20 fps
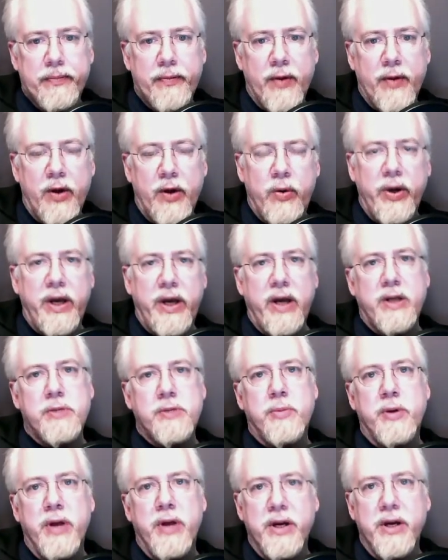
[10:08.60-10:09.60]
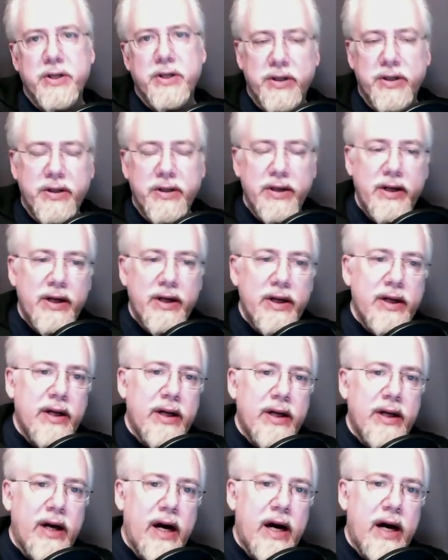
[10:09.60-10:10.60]
quick explanation.
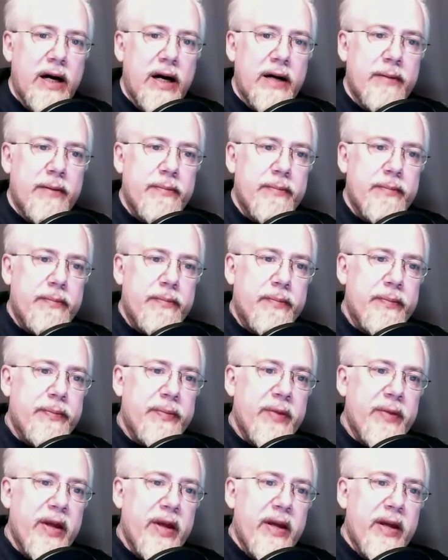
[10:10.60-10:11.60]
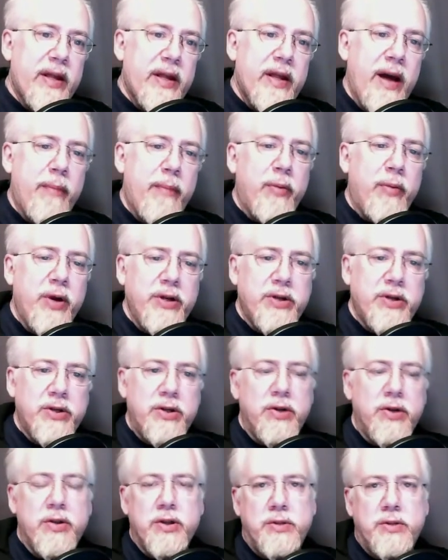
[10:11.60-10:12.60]
That brings us
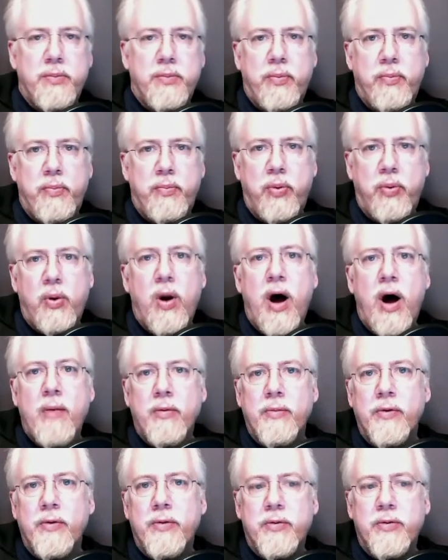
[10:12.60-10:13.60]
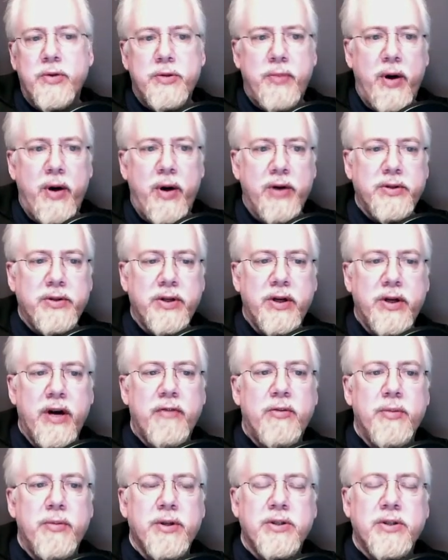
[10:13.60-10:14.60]
to this problem of the response of
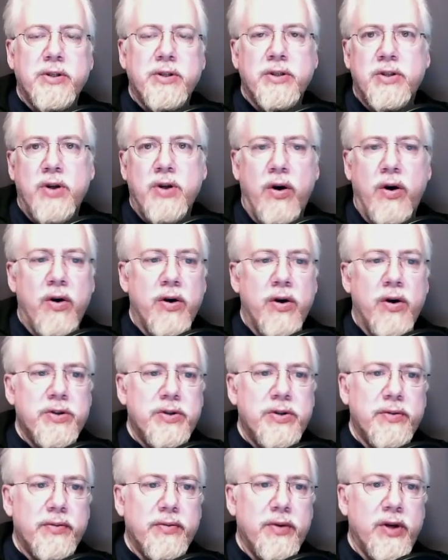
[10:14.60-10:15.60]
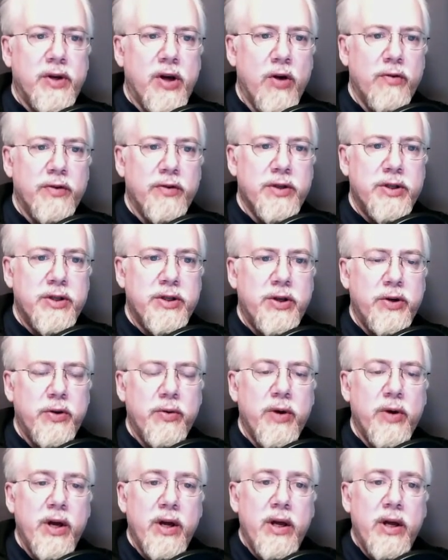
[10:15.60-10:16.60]
governments to SARS,
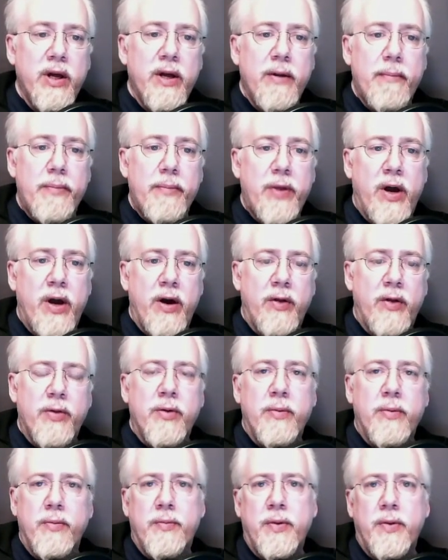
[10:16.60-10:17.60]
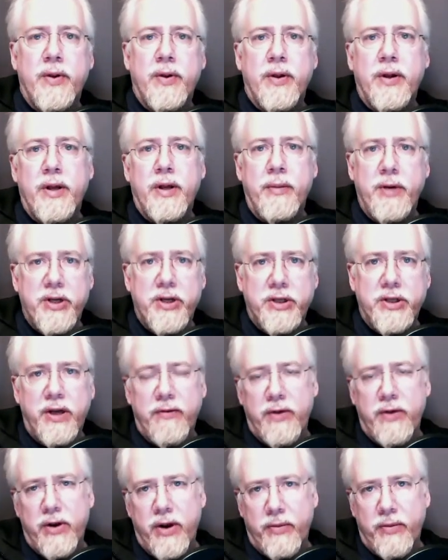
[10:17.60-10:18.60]
COVID-2. Let me just
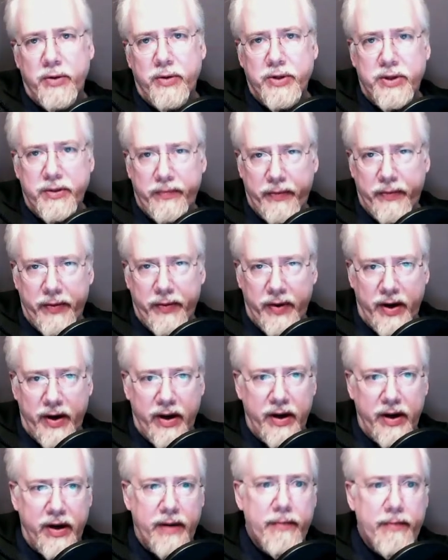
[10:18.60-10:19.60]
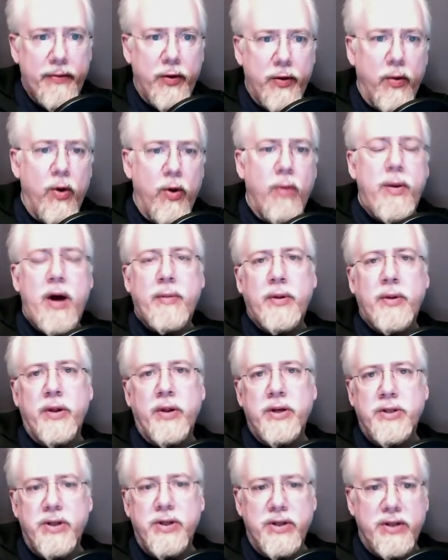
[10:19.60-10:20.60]
give you the numbers. The world
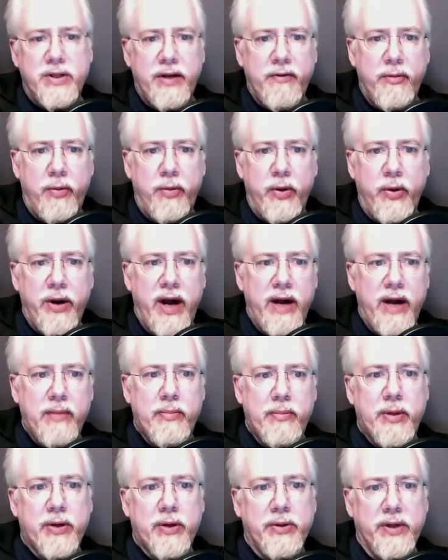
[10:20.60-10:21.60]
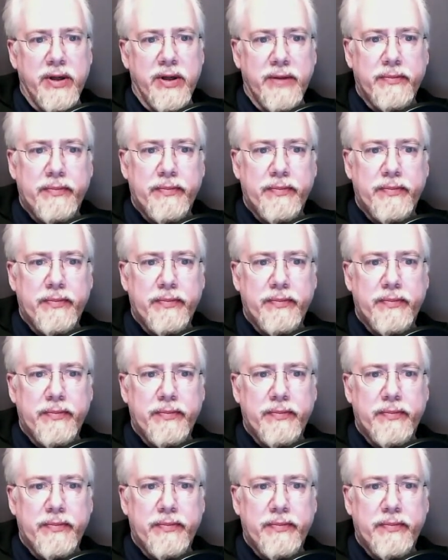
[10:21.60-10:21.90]
population is 7.8 billion.